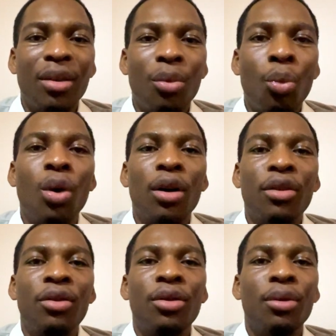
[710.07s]
want
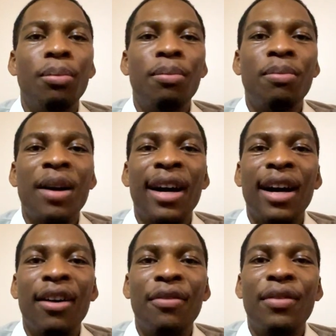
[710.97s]
to
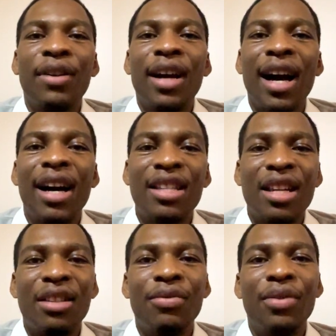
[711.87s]
have as
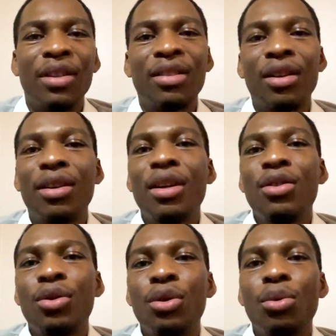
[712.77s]
an investor.
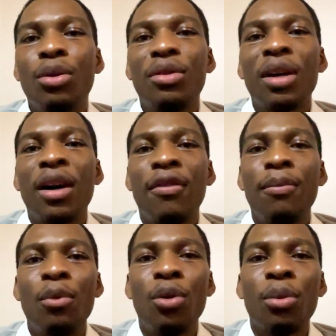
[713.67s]
So you want to have
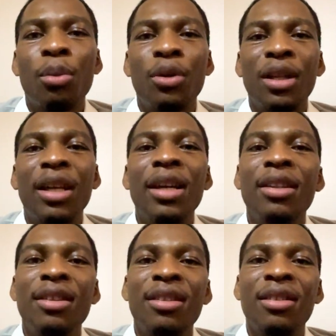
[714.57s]
more money
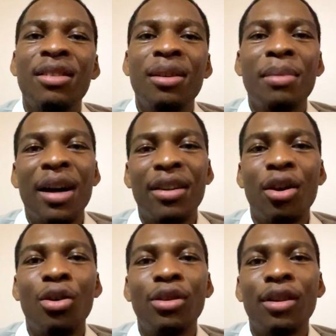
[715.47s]
in the system and
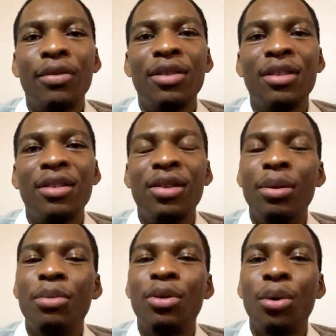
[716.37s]
out of the
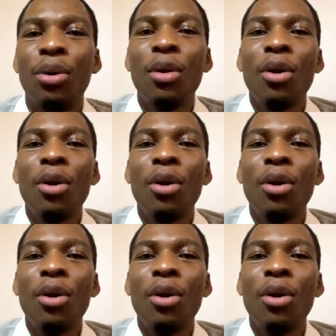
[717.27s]
system. So